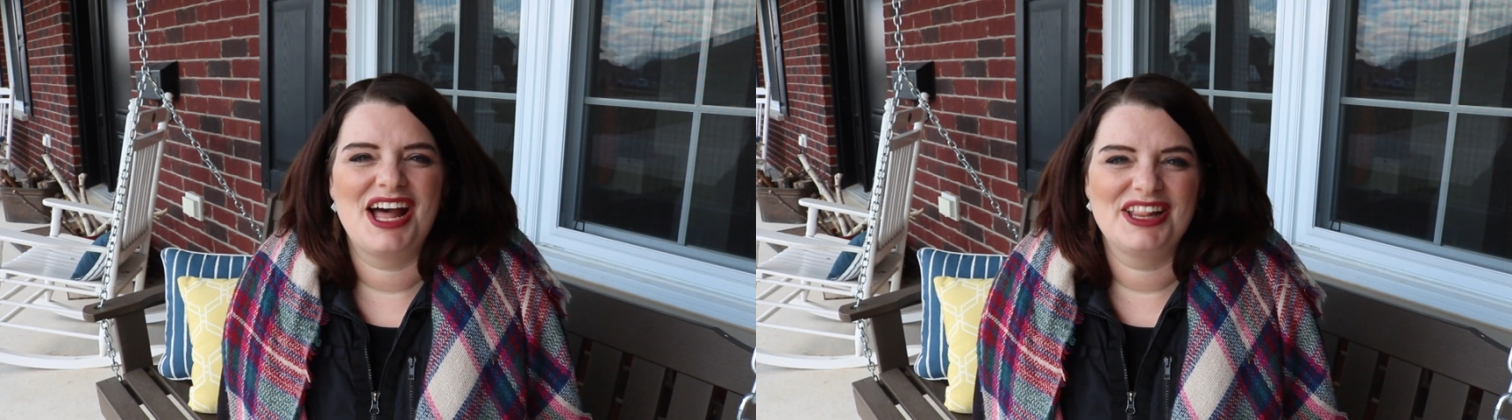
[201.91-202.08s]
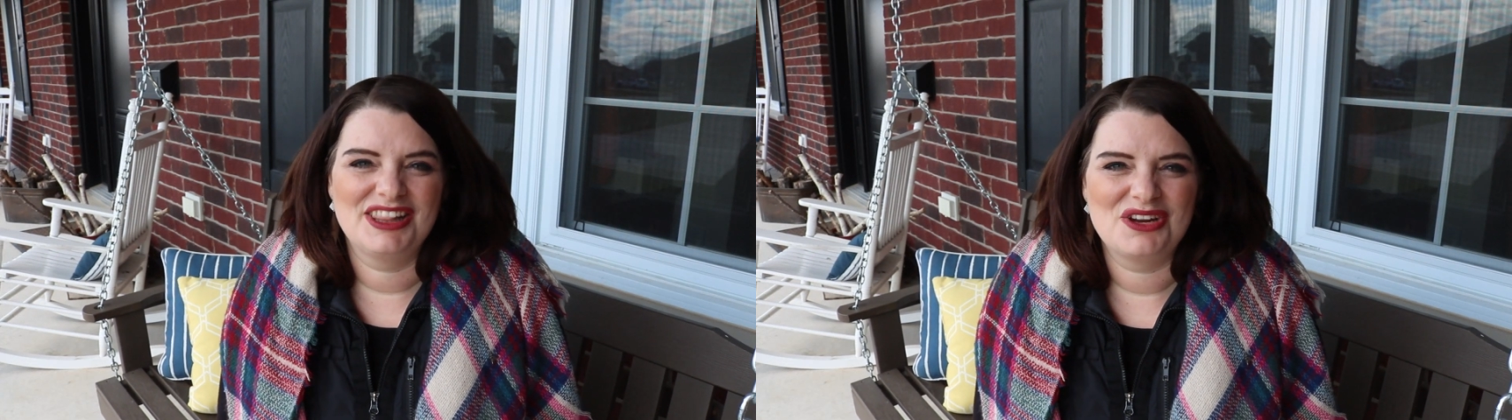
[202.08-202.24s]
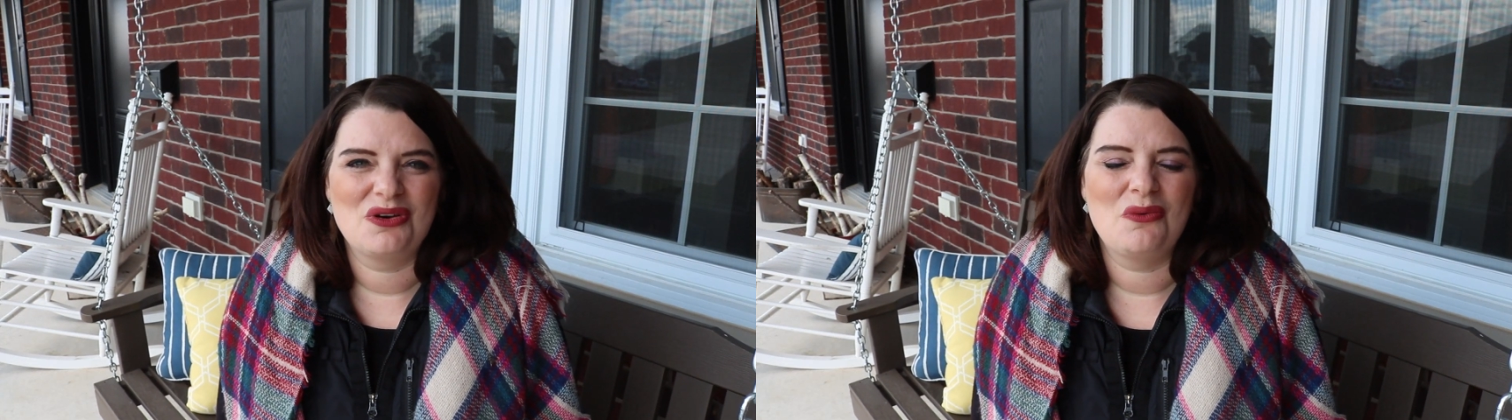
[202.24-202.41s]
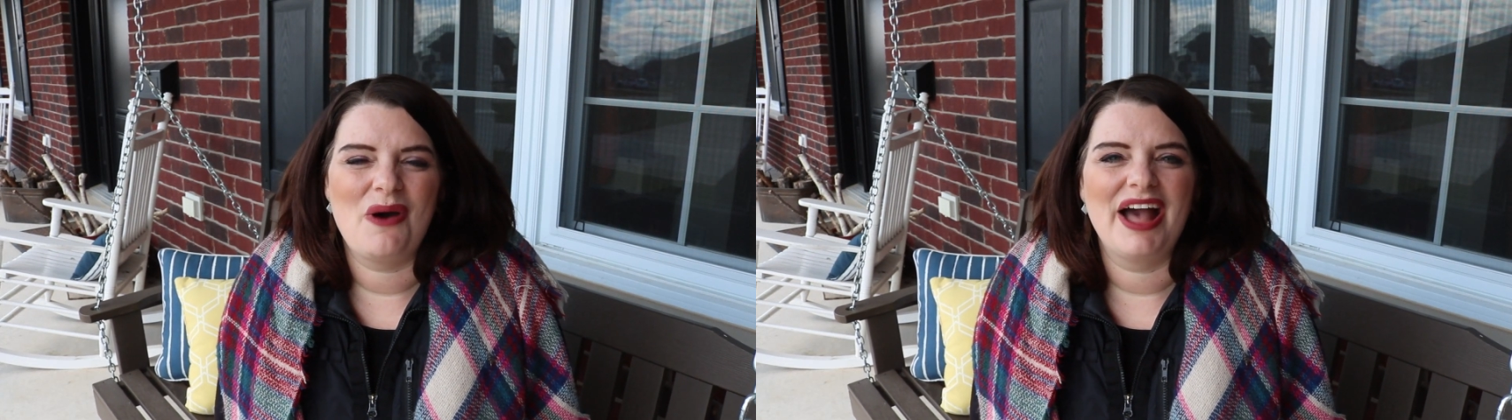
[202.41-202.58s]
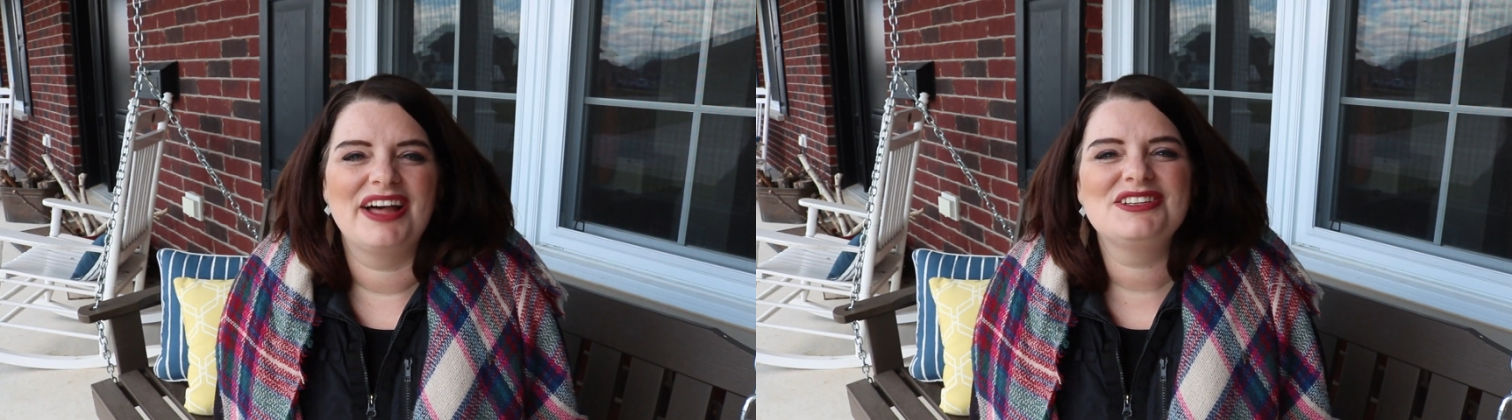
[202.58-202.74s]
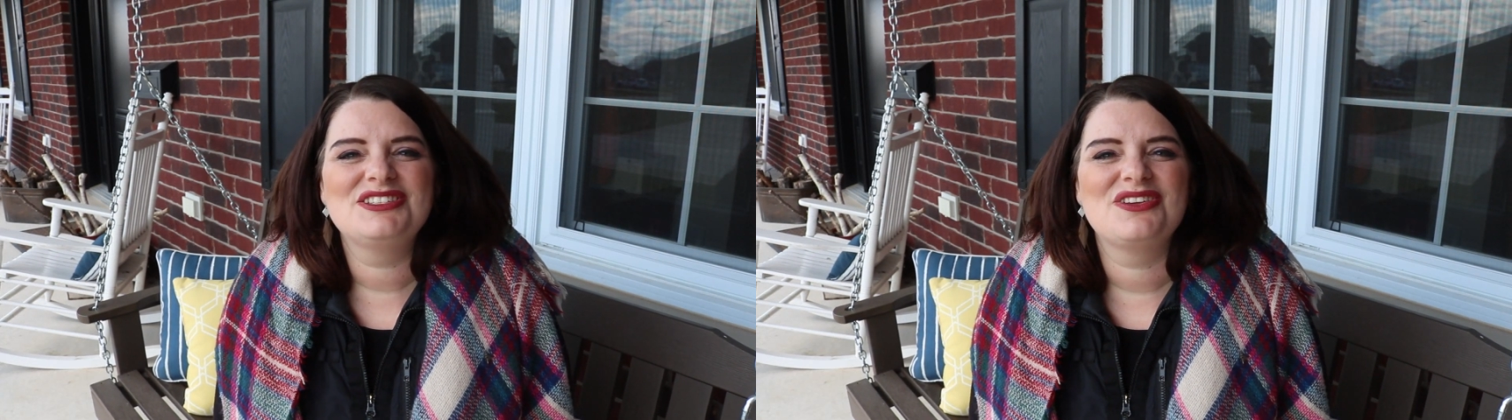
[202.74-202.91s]
a little
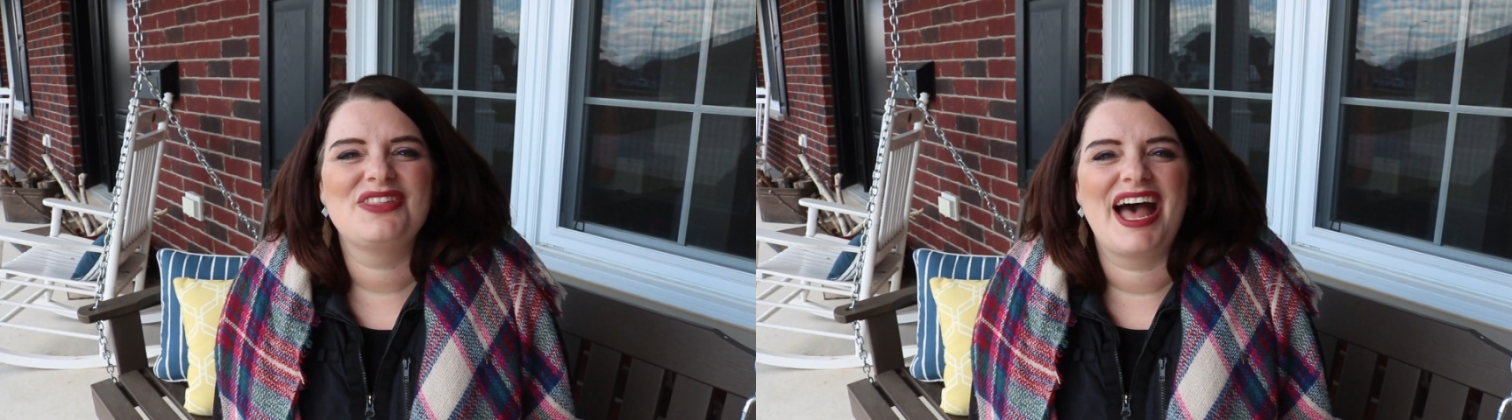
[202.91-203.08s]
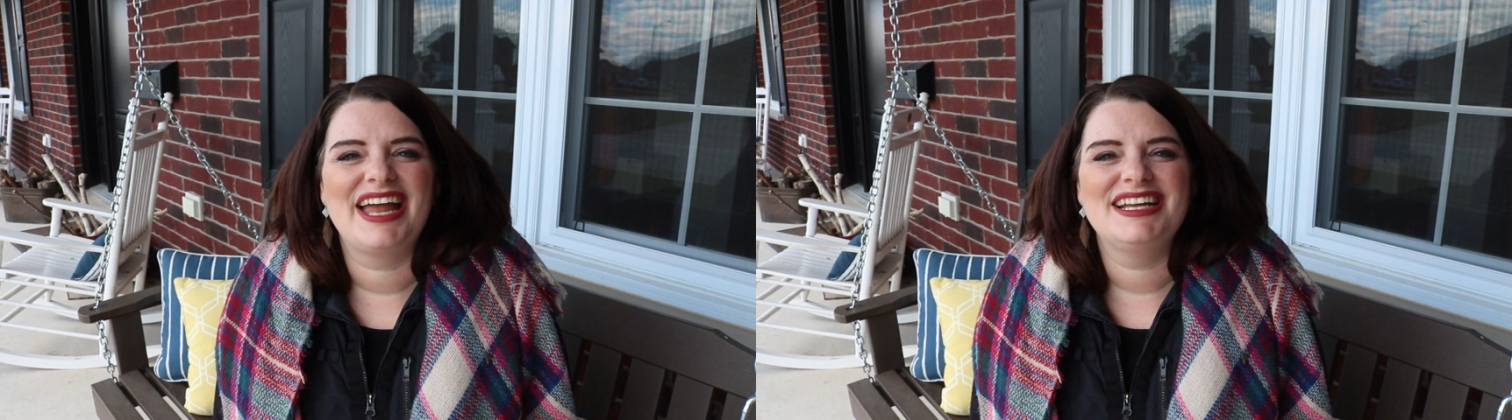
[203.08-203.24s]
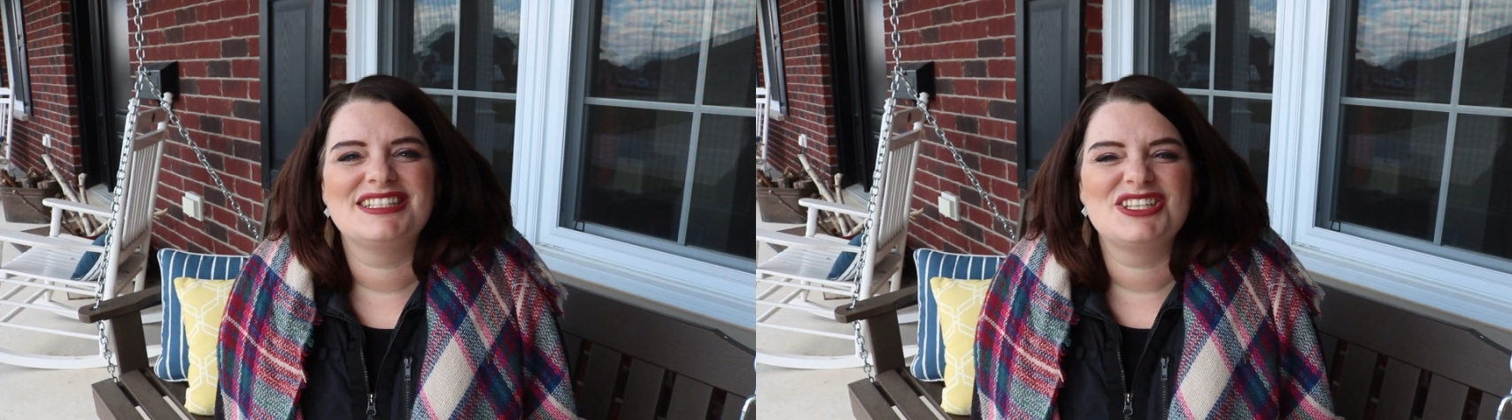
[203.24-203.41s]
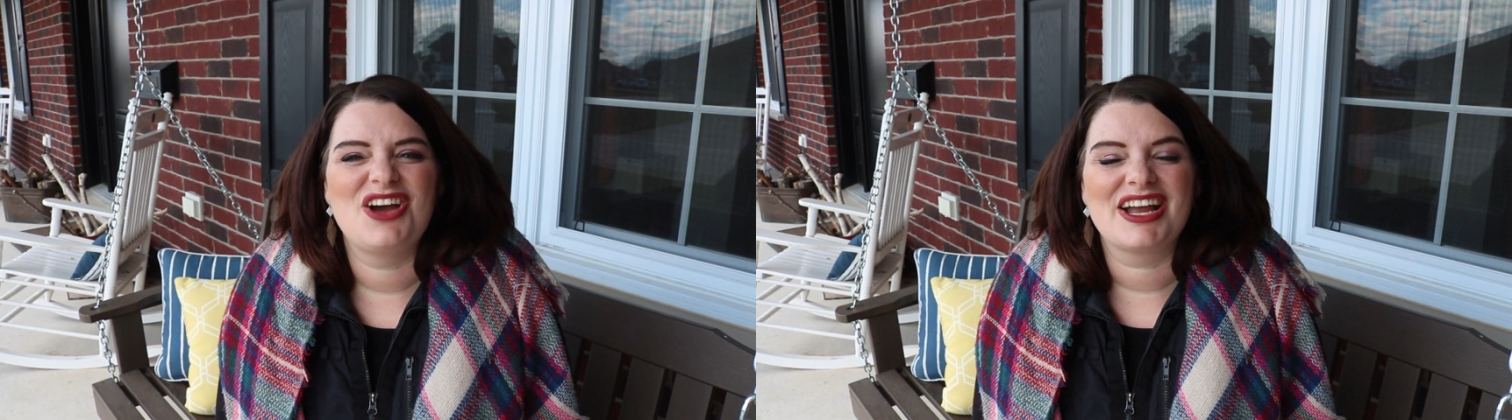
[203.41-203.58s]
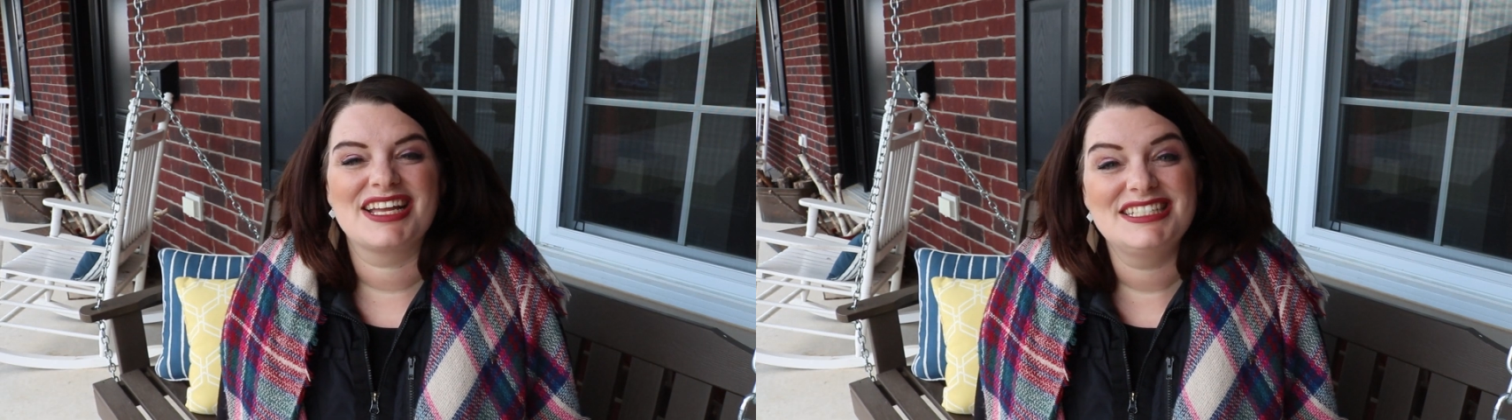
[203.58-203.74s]
while so that it's not